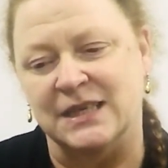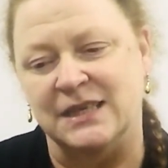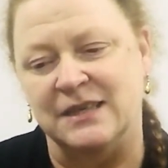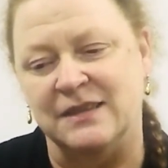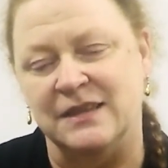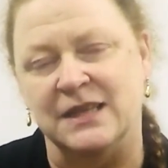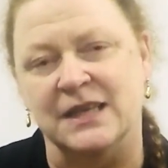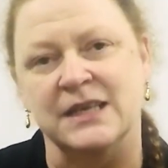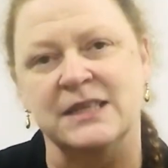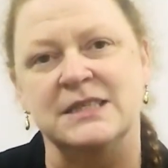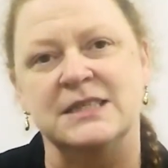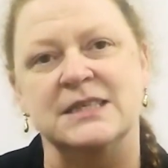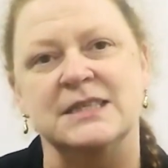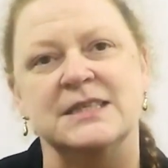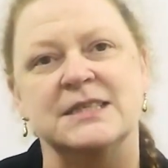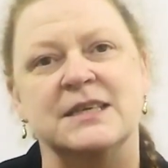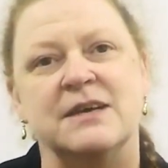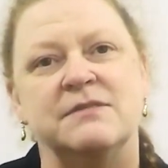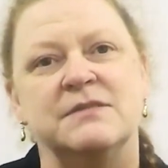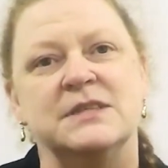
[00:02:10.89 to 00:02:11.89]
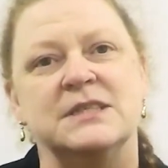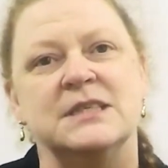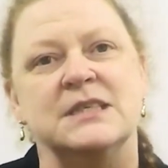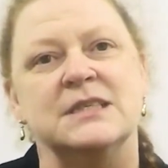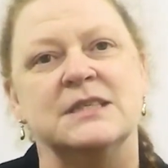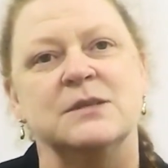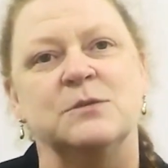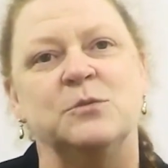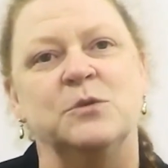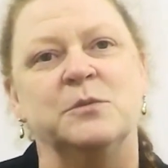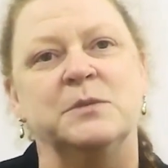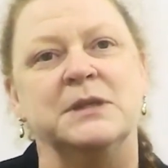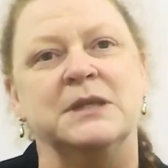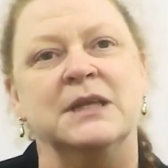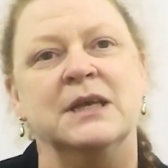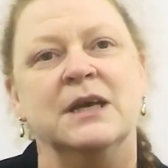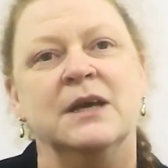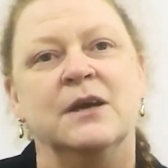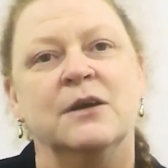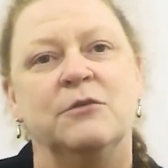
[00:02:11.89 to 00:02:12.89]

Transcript: and in the 1970s, a woman,